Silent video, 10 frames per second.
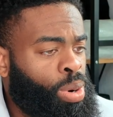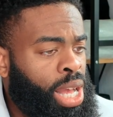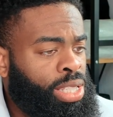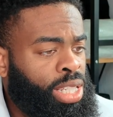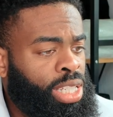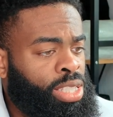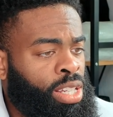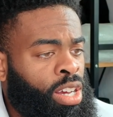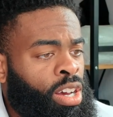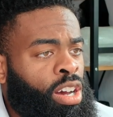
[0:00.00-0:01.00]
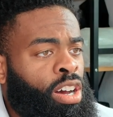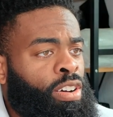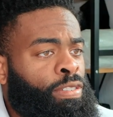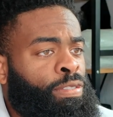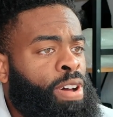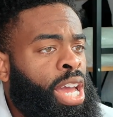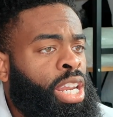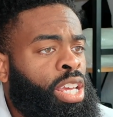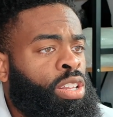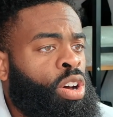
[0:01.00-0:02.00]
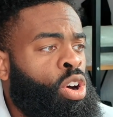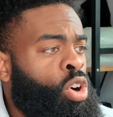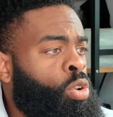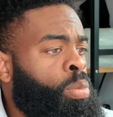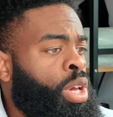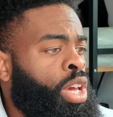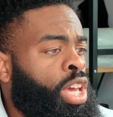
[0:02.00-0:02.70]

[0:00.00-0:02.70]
process of finding the home.